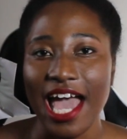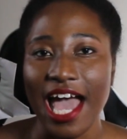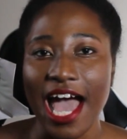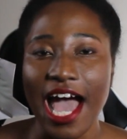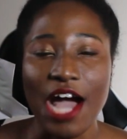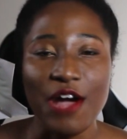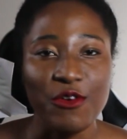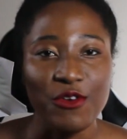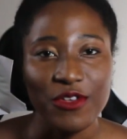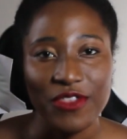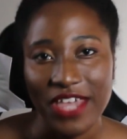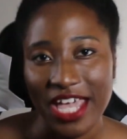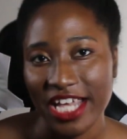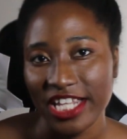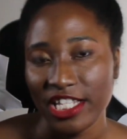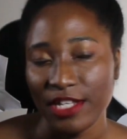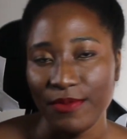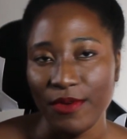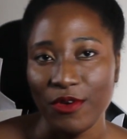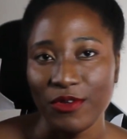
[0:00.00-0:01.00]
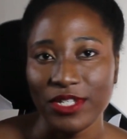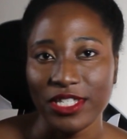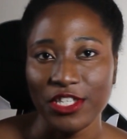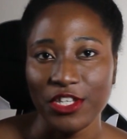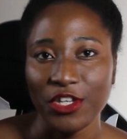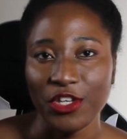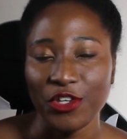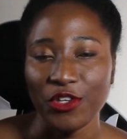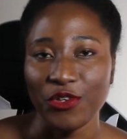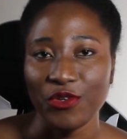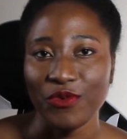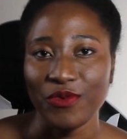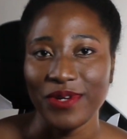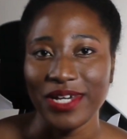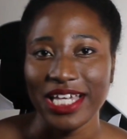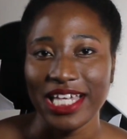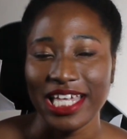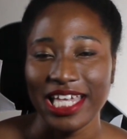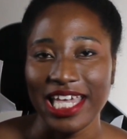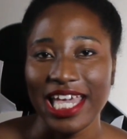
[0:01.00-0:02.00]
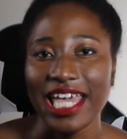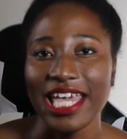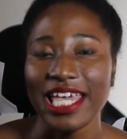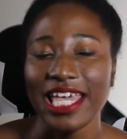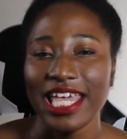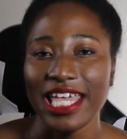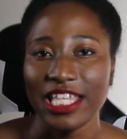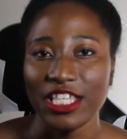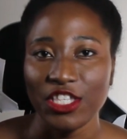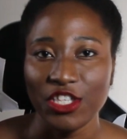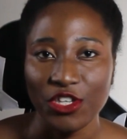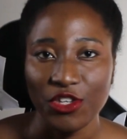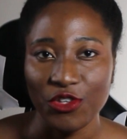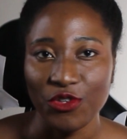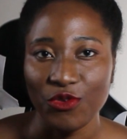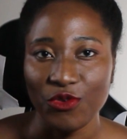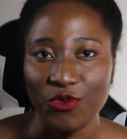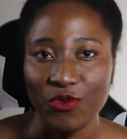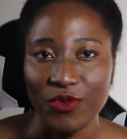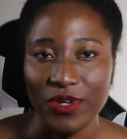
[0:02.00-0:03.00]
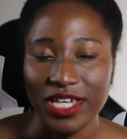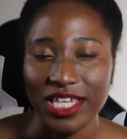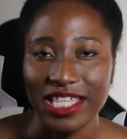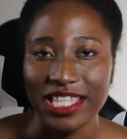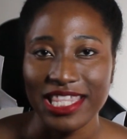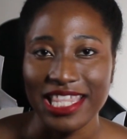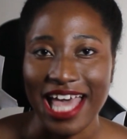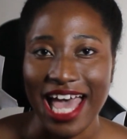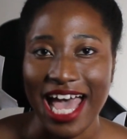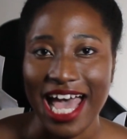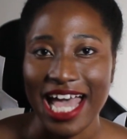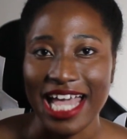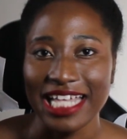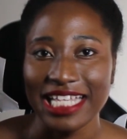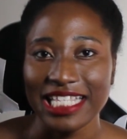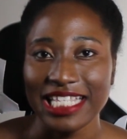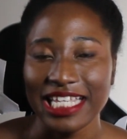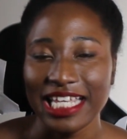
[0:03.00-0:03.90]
How are they supposed to get into that